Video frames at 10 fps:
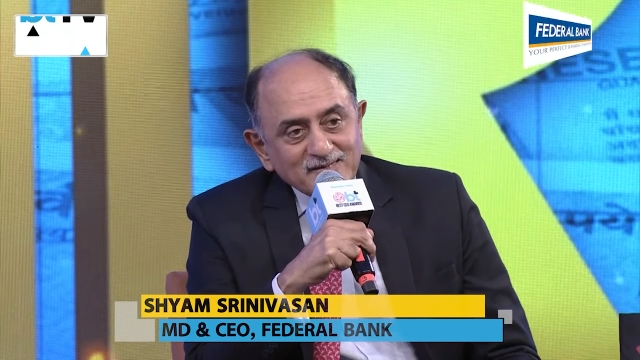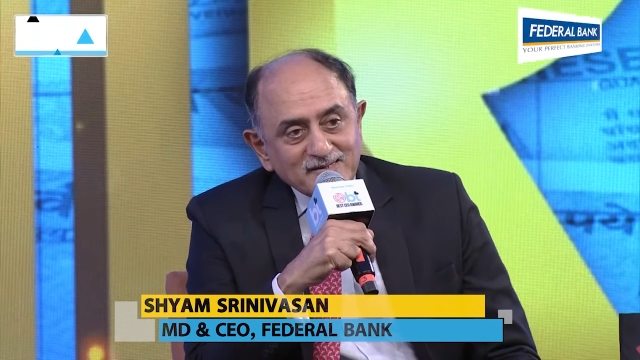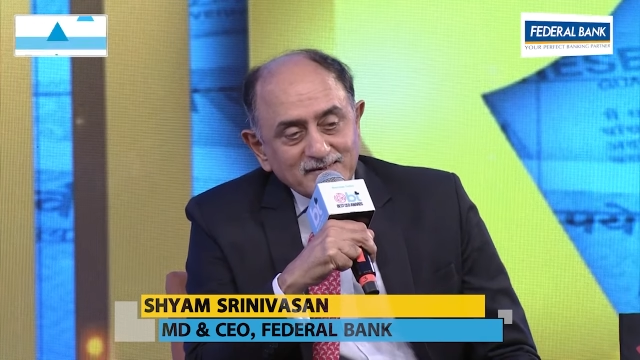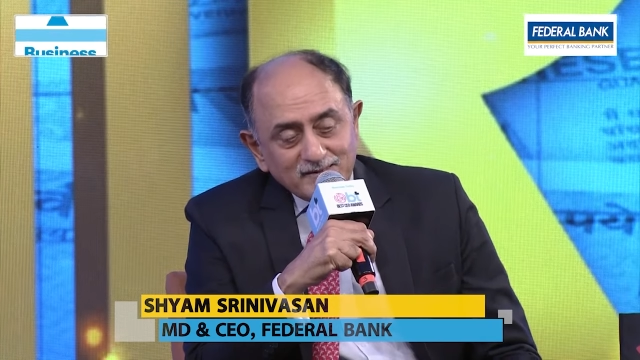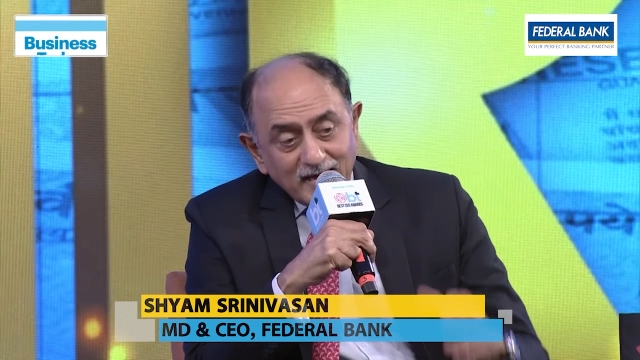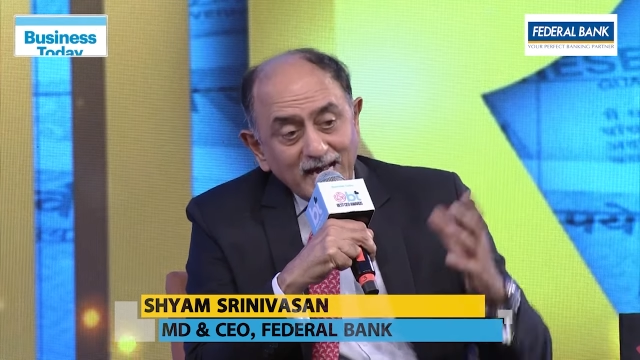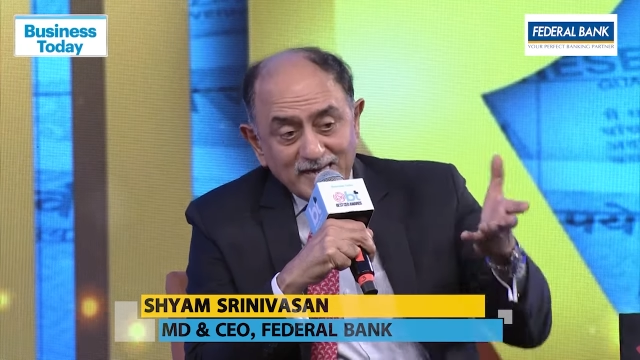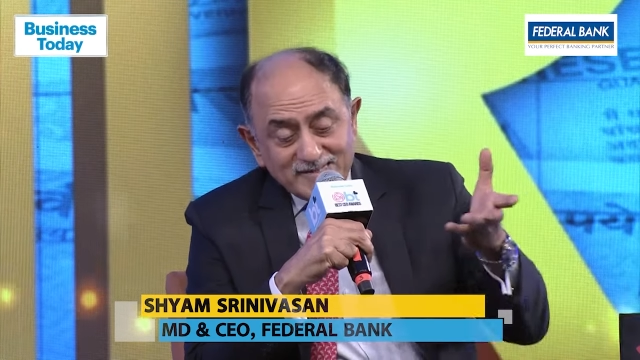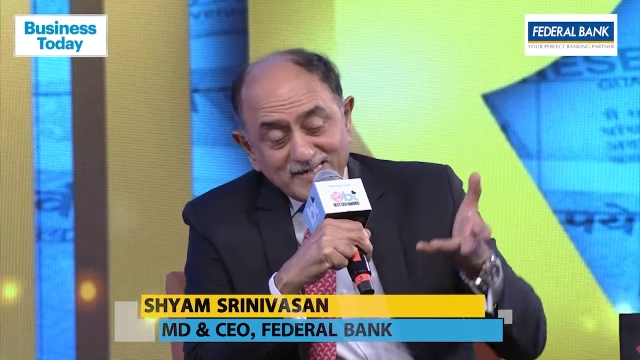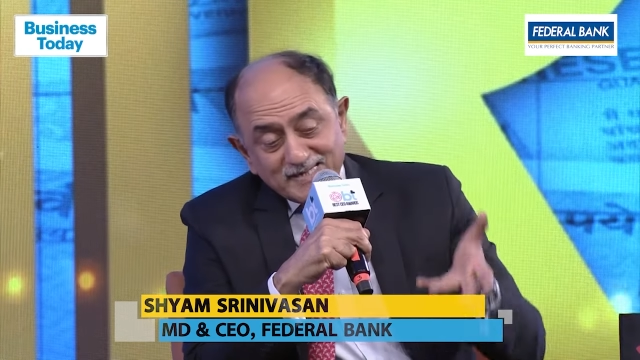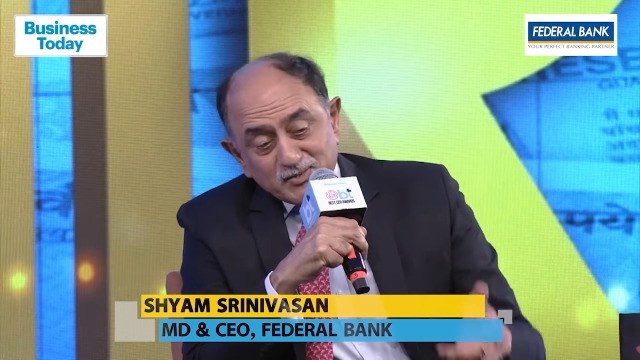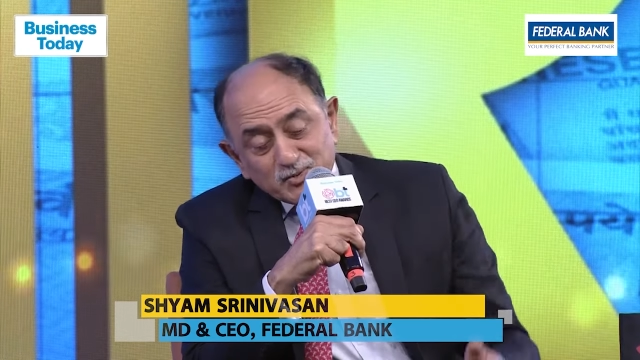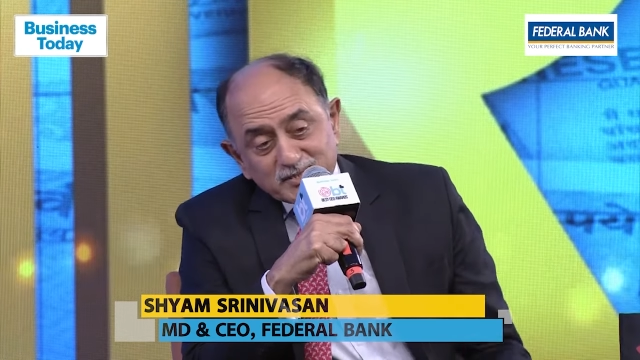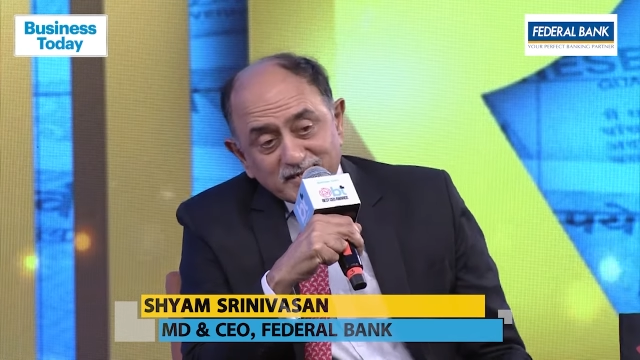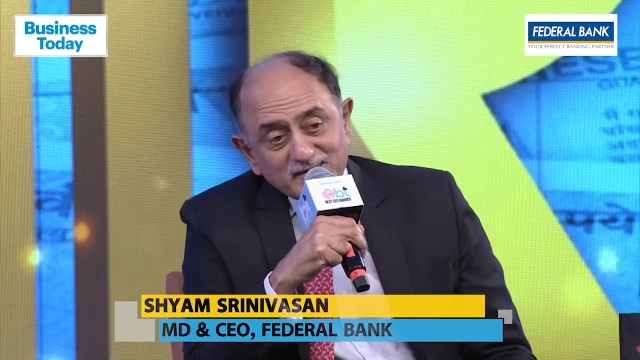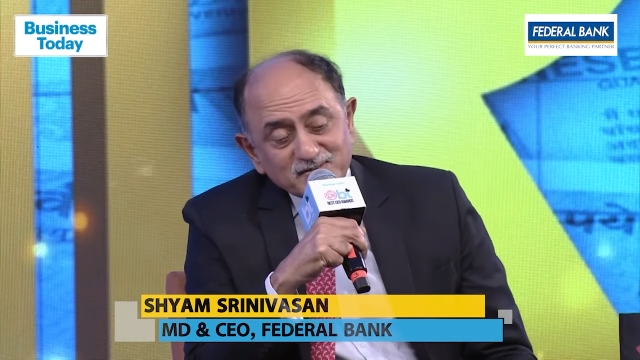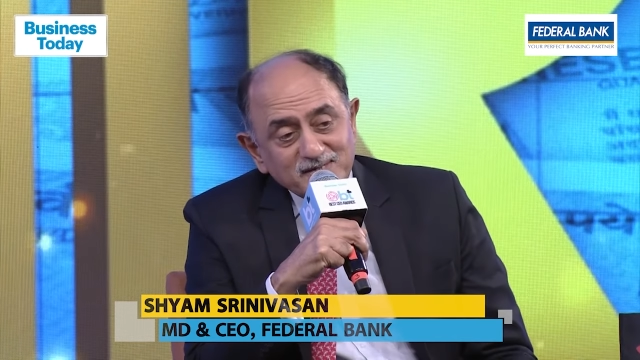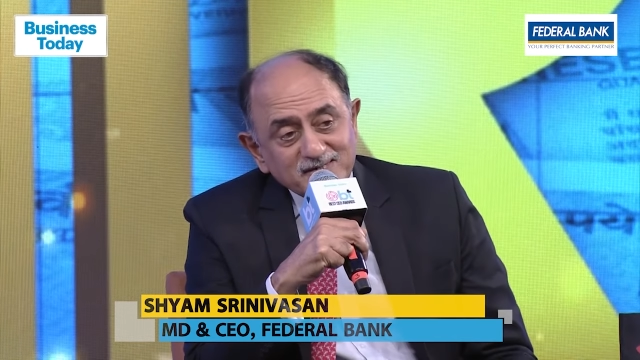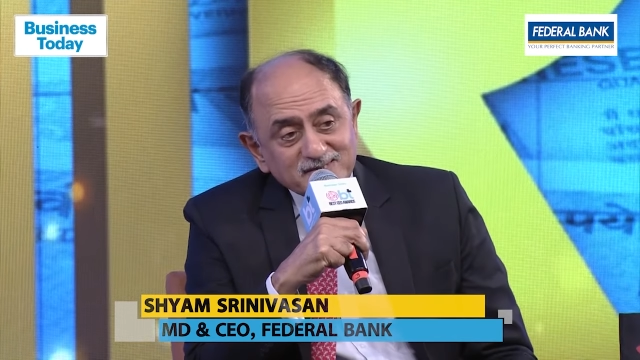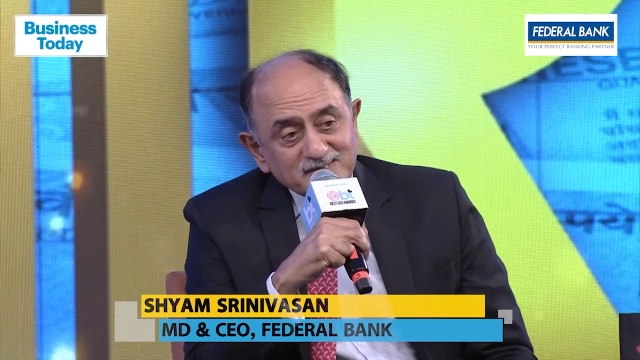uh, I, I, I used it
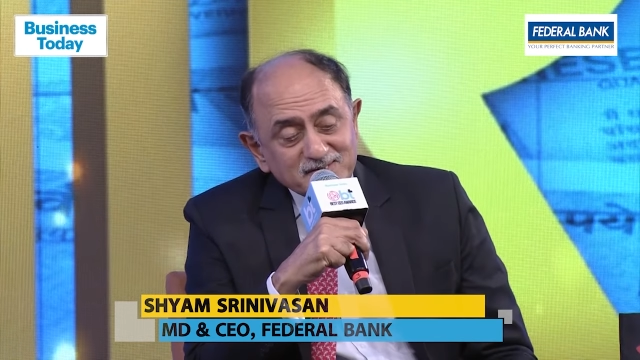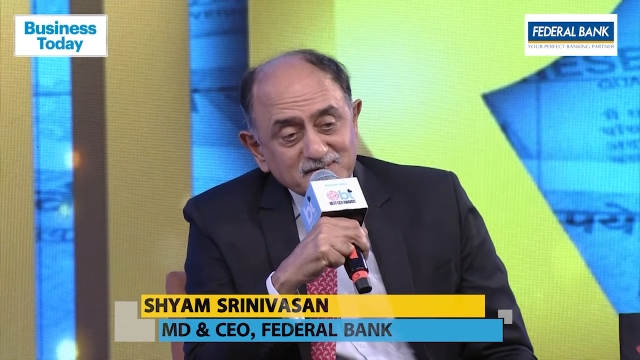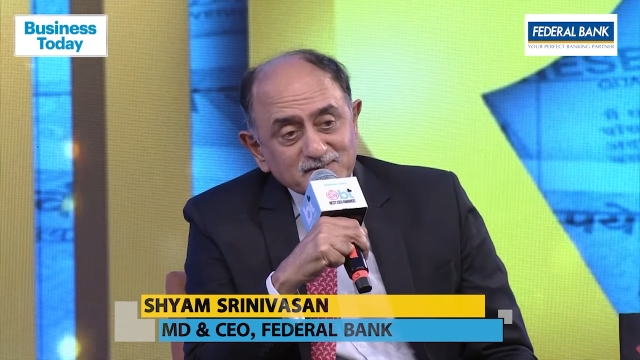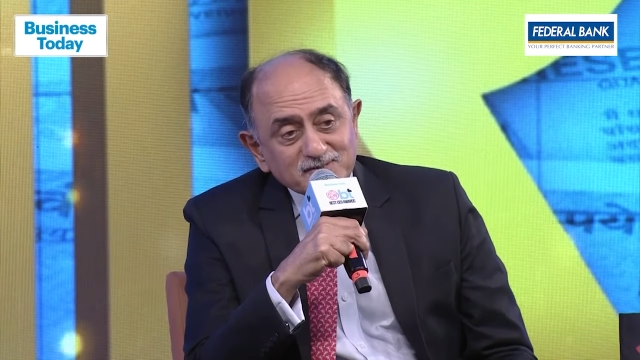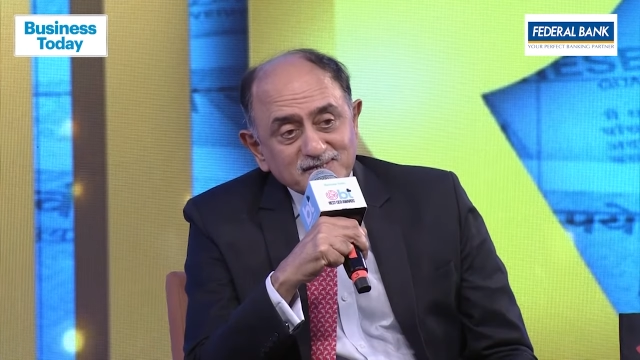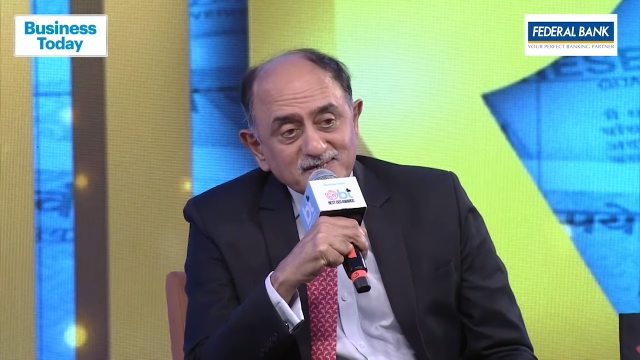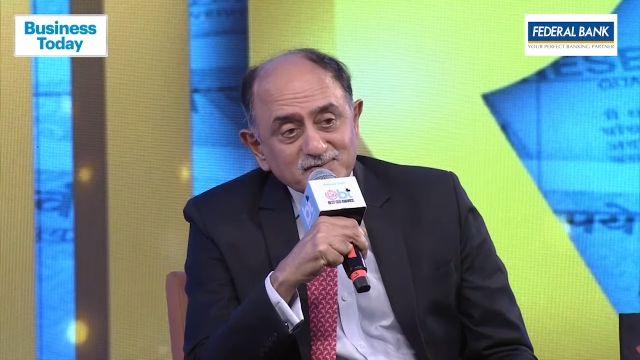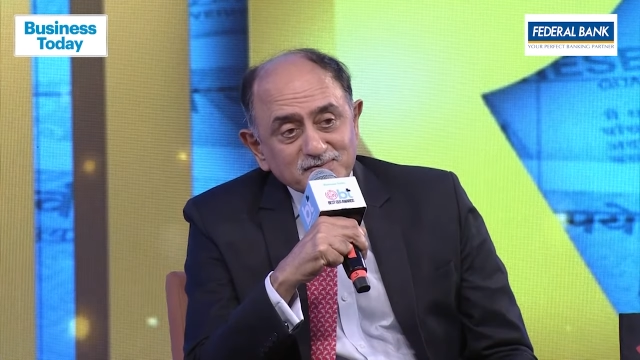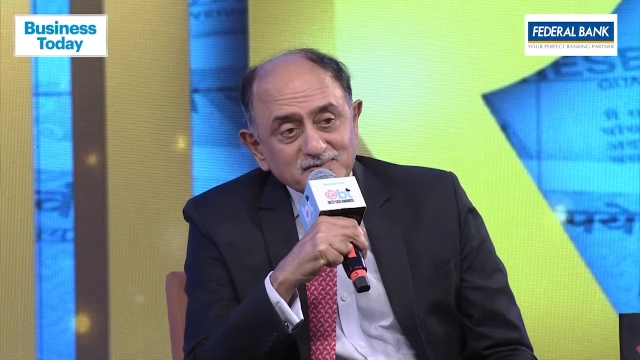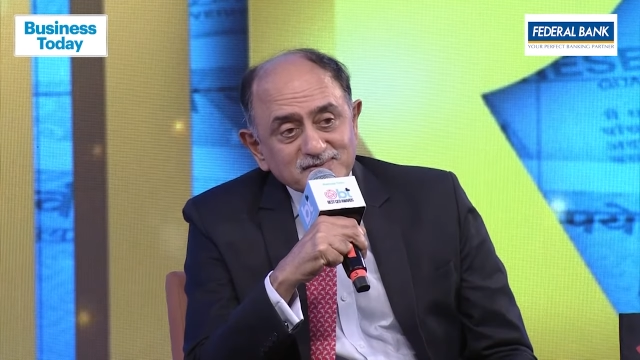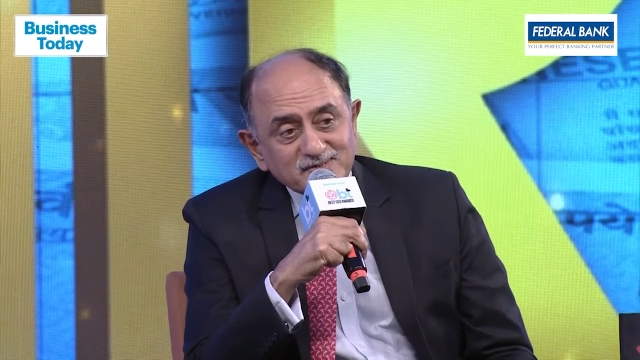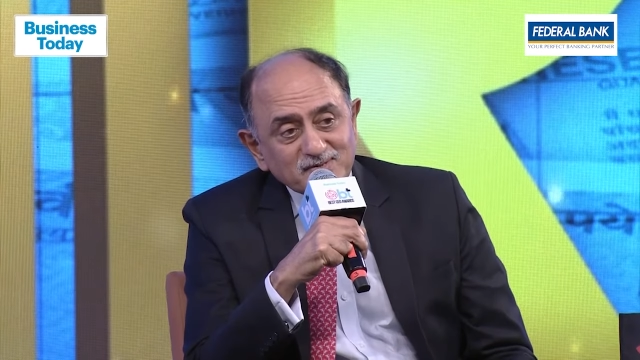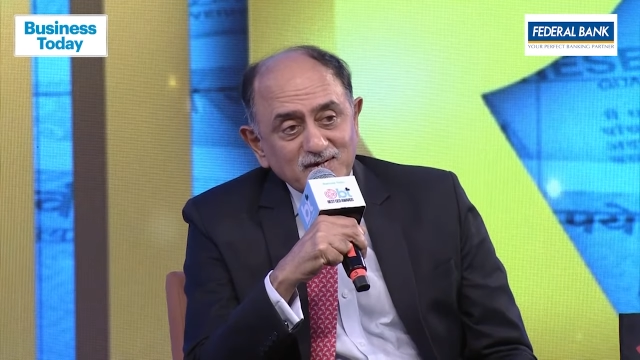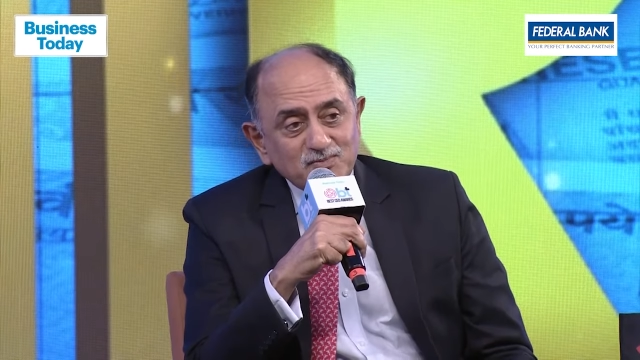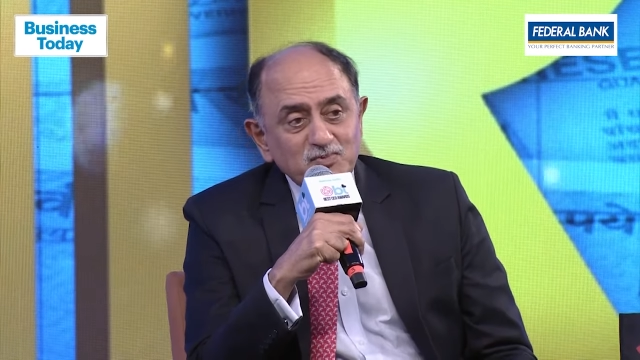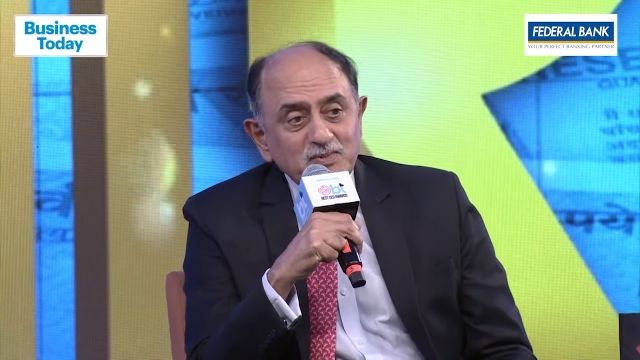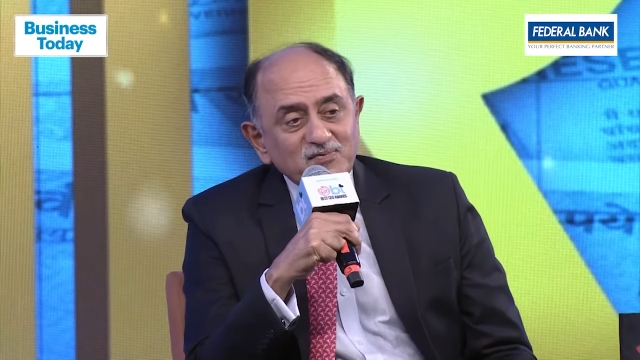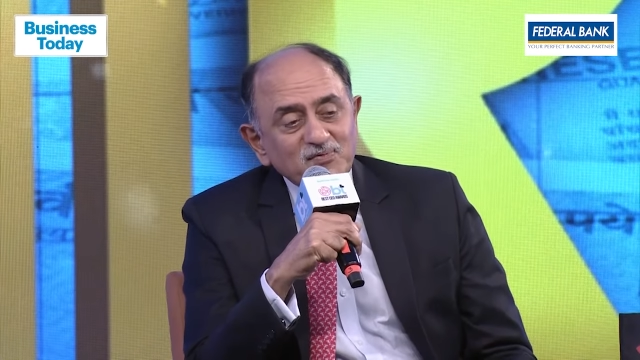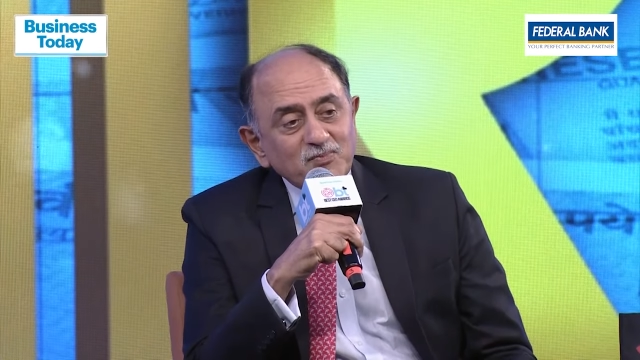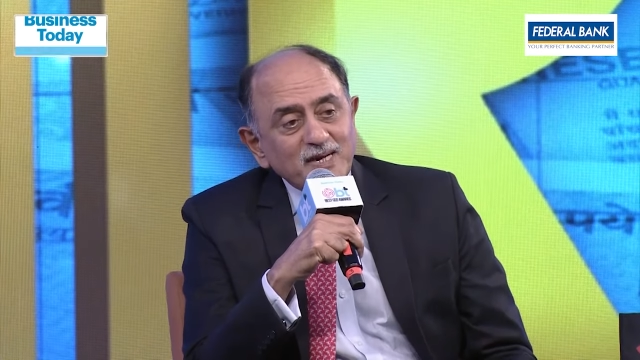actually, it's, it is the Cinderella
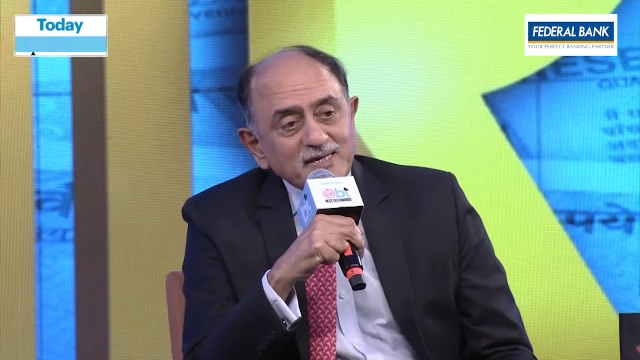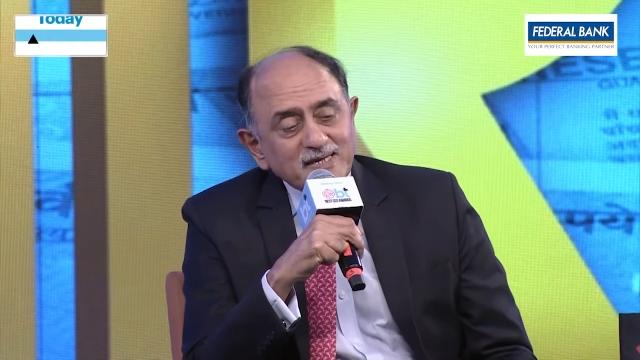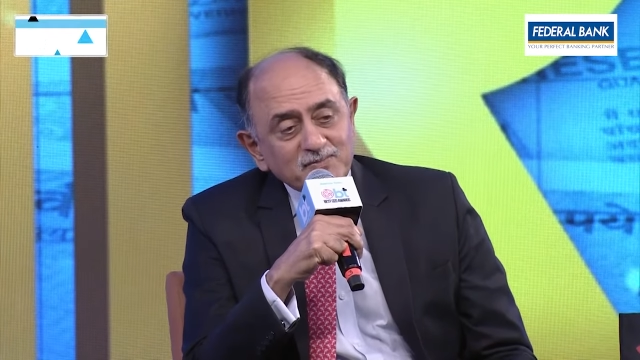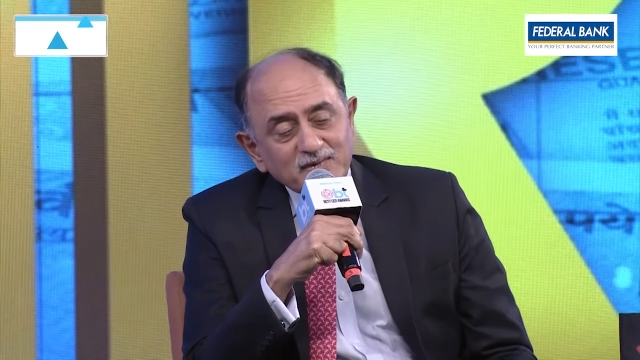moment for banking.